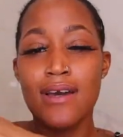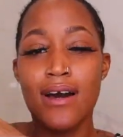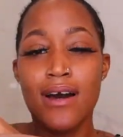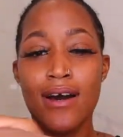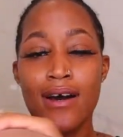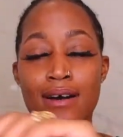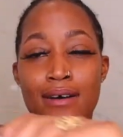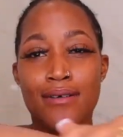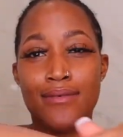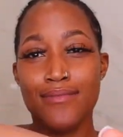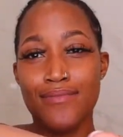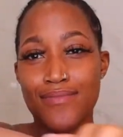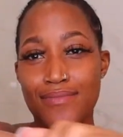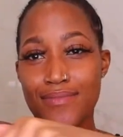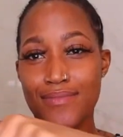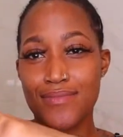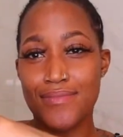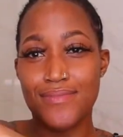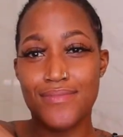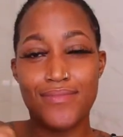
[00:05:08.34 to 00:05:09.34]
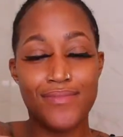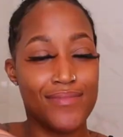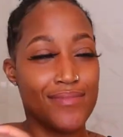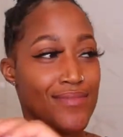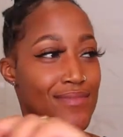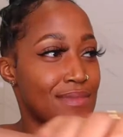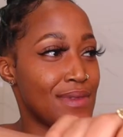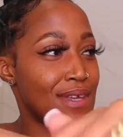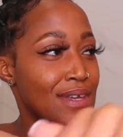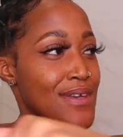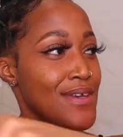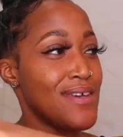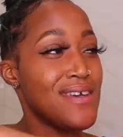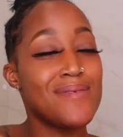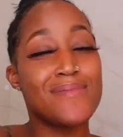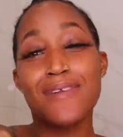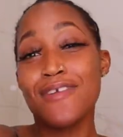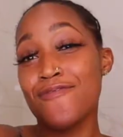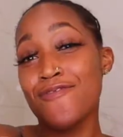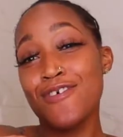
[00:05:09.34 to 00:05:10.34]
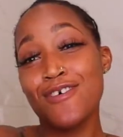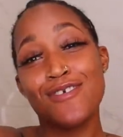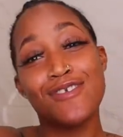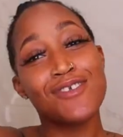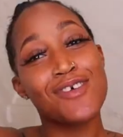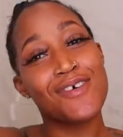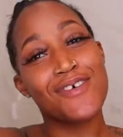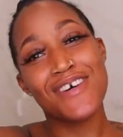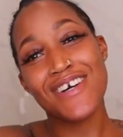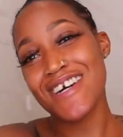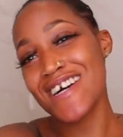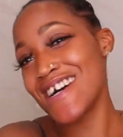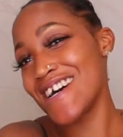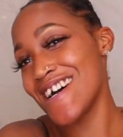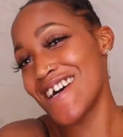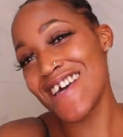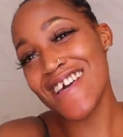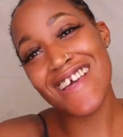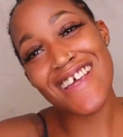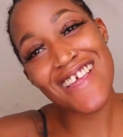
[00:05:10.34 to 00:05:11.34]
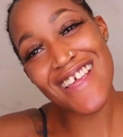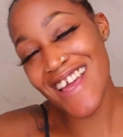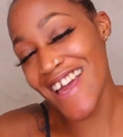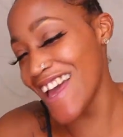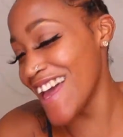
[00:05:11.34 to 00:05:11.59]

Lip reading: Oh, but it feels so good.